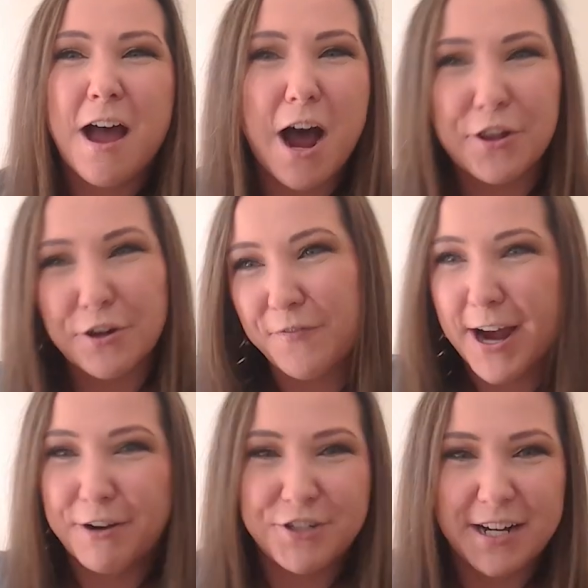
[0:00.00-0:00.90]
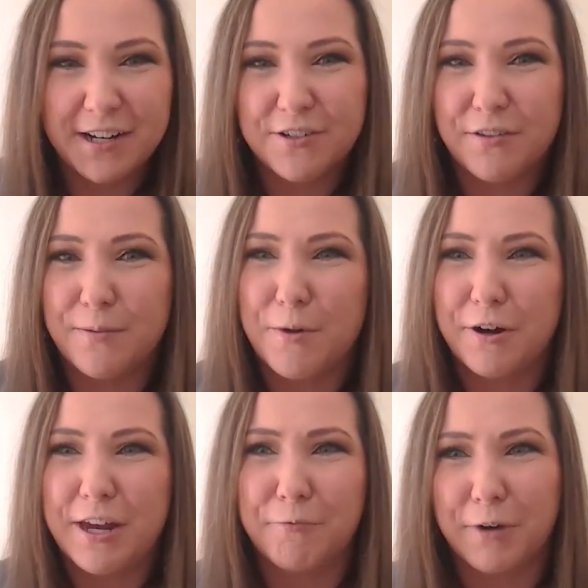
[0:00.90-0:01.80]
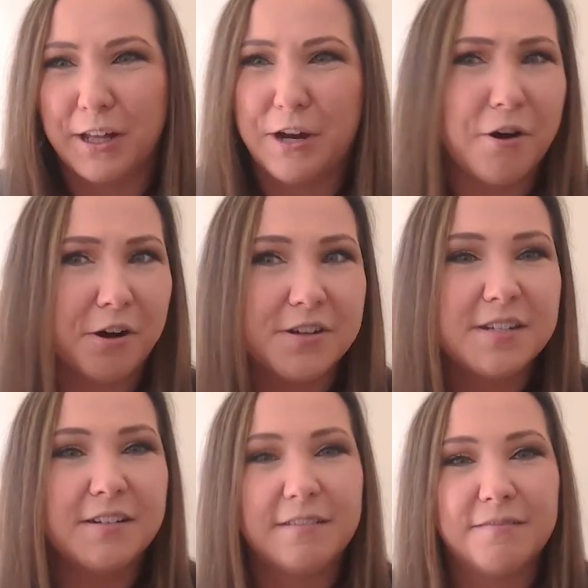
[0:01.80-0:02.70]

other phytogenics on the market really aren't